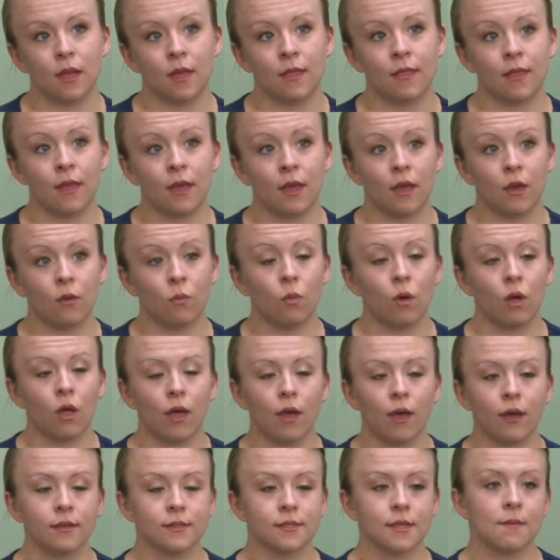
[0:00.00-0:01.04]
and
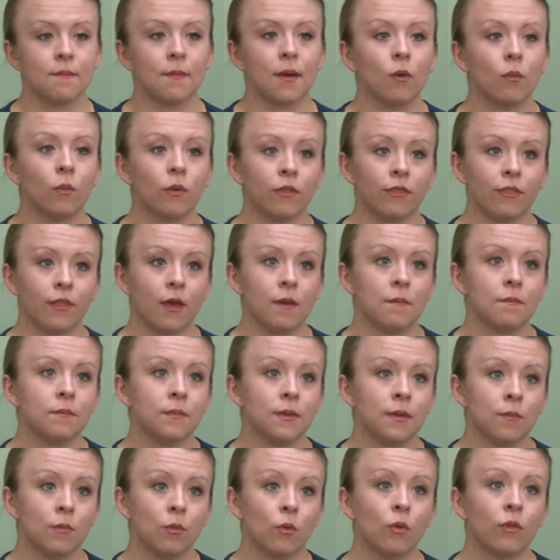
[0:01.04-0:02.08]
as I met with them,
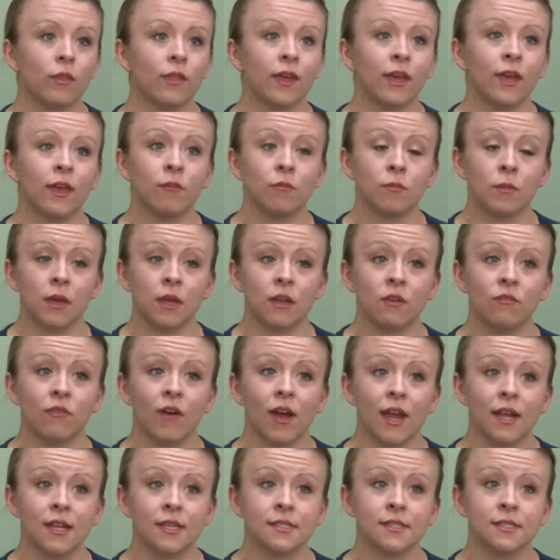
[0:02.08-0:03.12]
they gave me
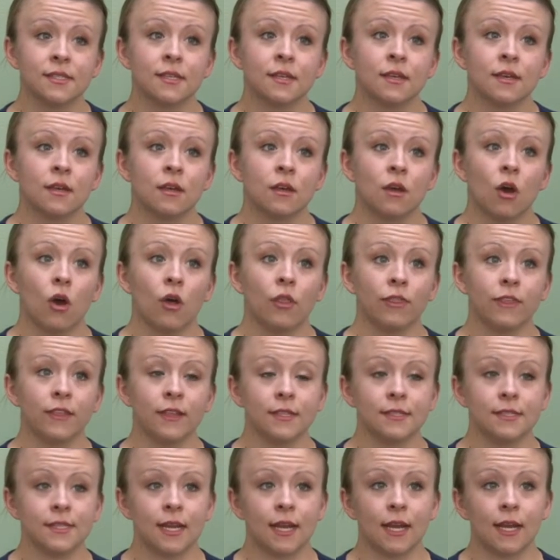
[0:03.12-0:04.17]
advice on
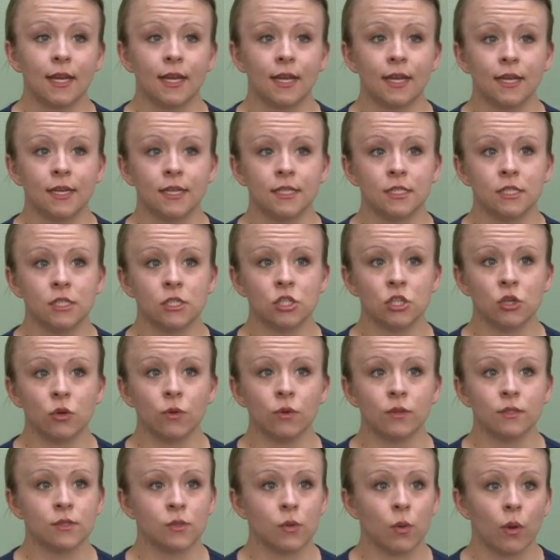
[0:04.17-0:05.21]
things that I needed to do,
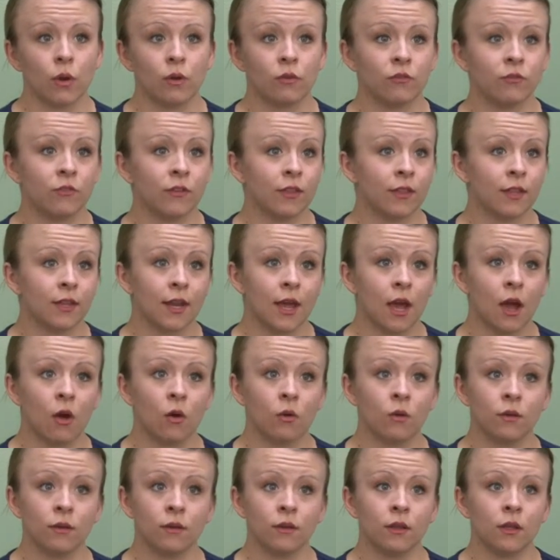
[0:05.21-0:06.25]
and so I'd fill it
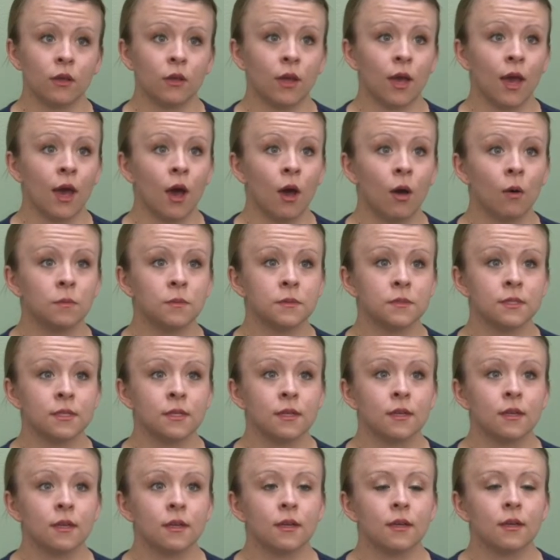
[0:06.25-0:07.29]
out, and it helped
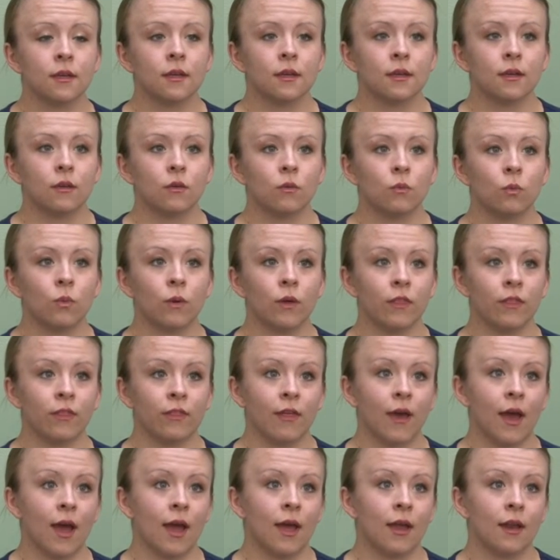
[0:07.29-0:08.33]
with
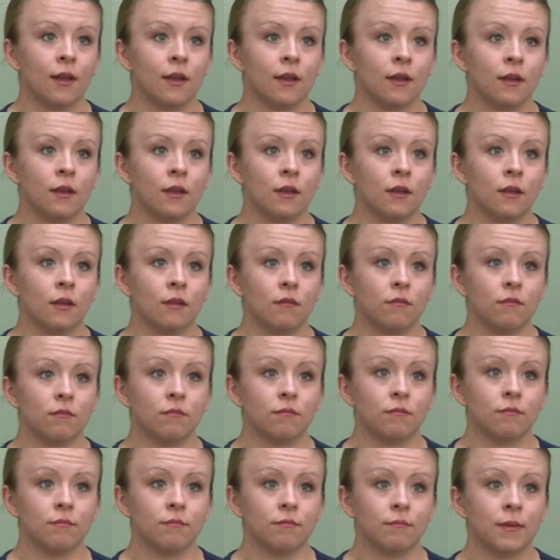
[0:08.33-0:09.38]
that and
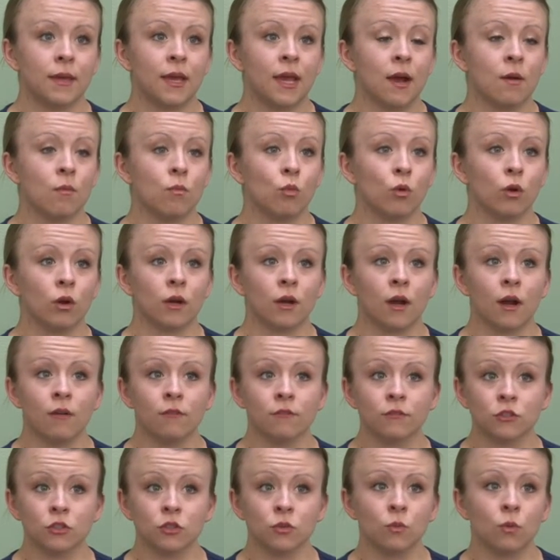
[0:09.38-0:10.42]
become more
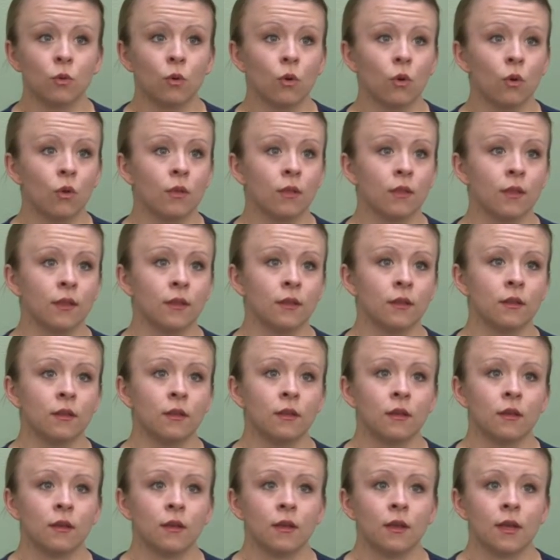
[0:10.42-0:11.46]
comfortable and
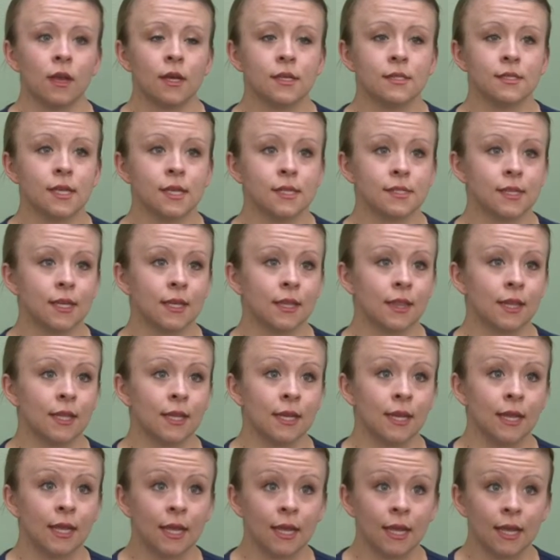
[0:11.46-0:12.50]
assessing the
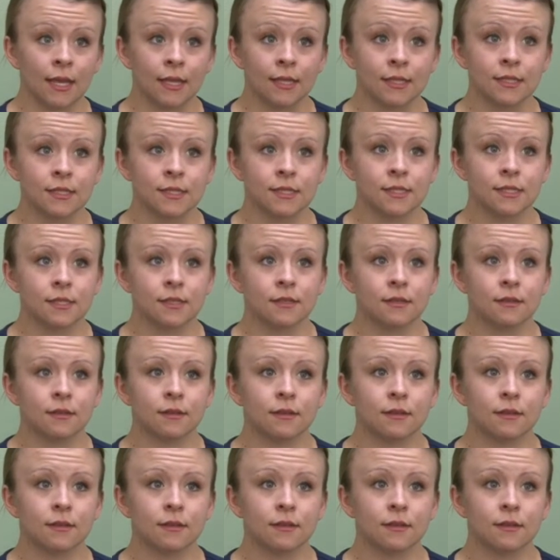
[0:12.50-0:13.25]
needs